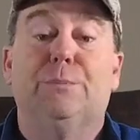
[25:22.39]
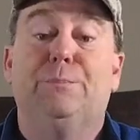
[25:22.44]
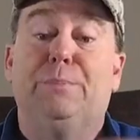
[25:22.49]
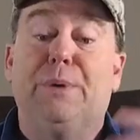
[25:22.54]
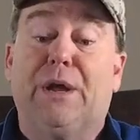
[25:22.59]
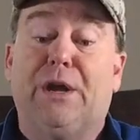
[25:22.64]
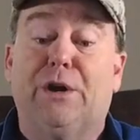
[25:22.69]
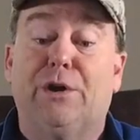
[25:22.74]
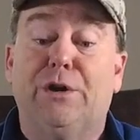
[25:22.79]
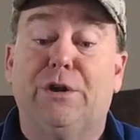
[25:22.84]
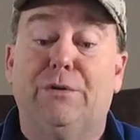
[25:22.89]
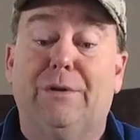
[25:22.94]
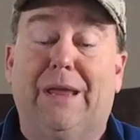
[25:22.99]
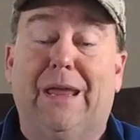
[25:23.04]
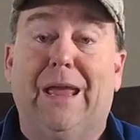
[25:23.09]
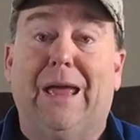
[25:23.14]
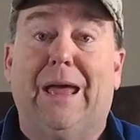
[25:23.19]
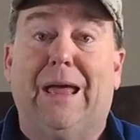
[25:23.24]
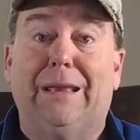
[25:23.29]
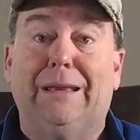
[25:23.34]
The bigger you
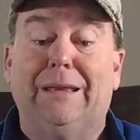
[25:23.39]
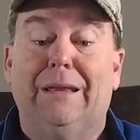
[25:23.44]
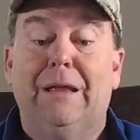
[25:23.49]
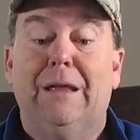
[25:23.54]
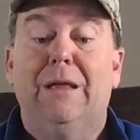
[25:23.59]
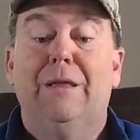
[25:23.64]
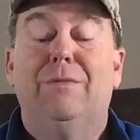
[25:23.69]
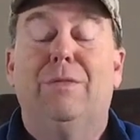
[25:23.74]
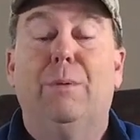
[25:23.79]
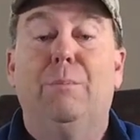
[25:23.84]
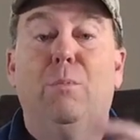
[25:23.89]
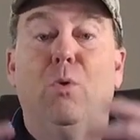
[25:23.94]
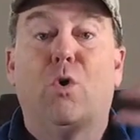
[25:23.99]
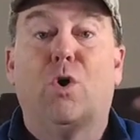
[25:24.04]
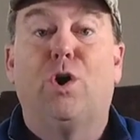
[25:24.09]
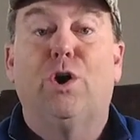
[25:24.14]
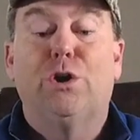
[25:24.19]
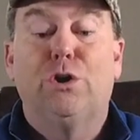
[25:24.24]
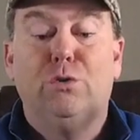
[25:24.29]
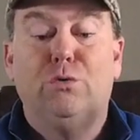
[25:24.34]
get, the
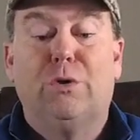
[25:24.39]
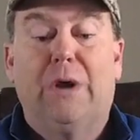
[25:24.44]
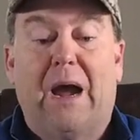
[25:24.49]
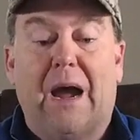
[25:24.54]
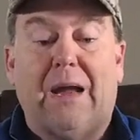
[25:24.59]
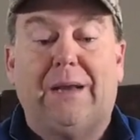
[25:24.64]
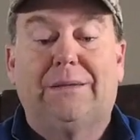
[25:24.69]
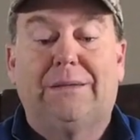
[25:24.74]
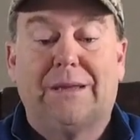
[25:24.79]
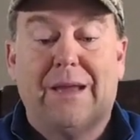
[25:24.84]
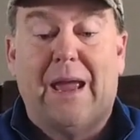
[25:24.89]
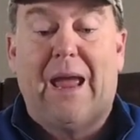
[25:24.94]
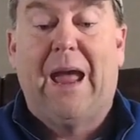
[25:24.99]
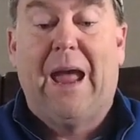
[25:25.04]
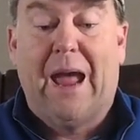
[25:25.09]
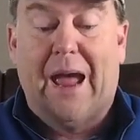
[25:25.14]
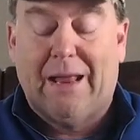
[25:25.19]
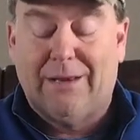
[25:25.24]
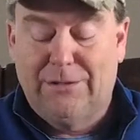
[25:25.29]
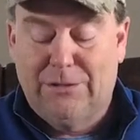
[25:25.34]
more you got to
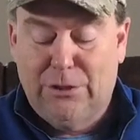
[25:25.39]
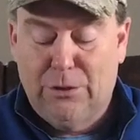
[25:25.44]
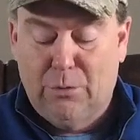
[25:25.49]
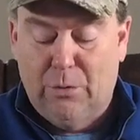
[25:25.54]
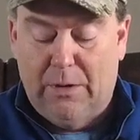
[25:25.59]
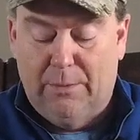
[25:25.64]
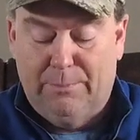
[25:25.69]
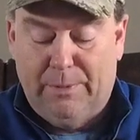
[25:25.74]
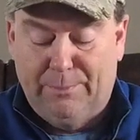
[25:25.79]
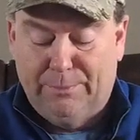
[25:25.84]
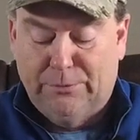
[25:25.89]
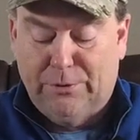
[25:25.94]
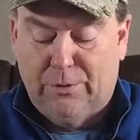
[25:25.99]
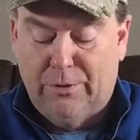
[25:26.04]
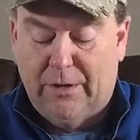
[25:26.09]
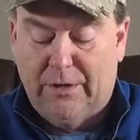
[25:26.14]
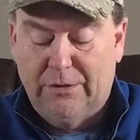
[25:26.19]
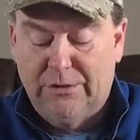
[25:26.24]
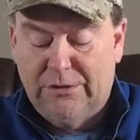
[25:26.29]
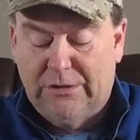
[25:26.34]
add to it. People
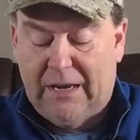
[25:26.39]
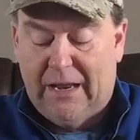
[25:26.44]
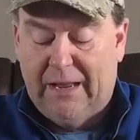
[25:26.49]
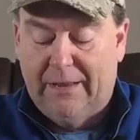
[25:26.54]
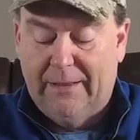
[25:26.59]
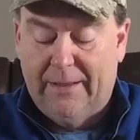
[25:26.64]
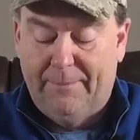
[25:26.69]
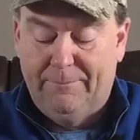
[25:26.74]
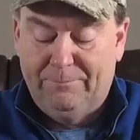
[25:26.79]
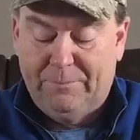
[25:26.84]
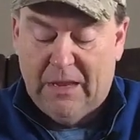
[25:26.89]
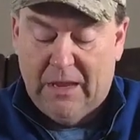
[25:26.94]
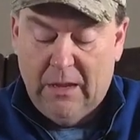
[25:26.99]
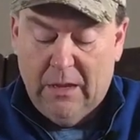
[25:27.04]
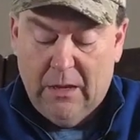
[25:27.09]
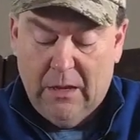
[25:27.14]
don't understand that.